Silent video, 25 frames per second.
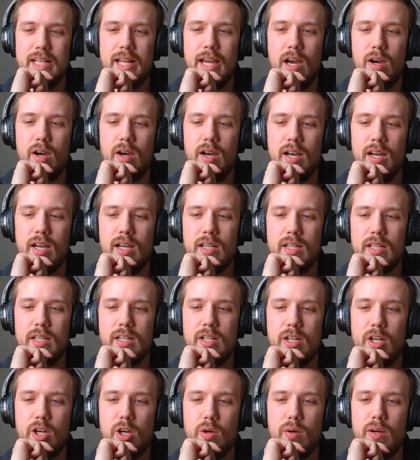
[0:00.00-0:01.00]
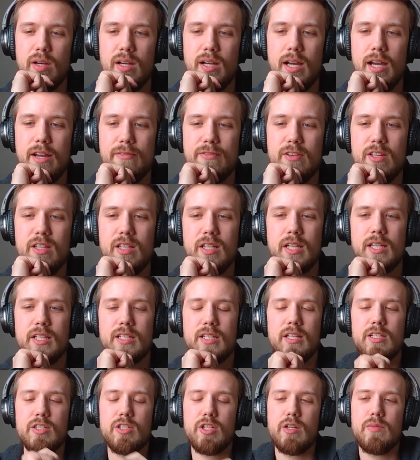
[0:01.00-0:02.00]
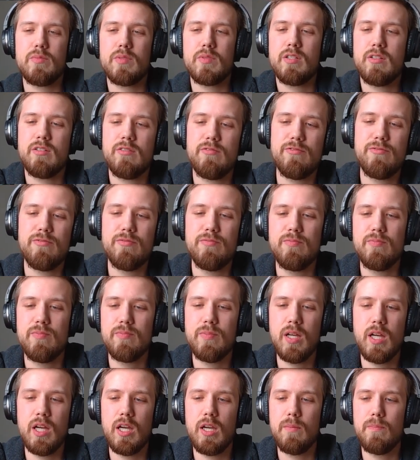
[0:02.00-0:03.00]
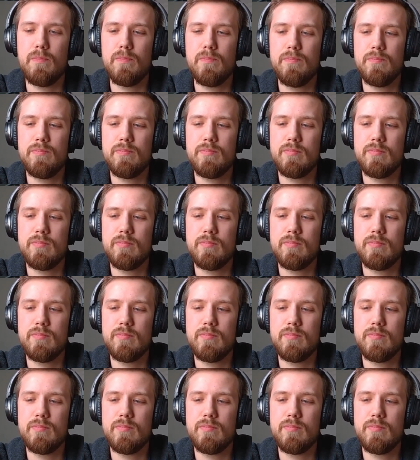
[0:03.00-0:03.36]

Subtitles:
I feel like in terms of I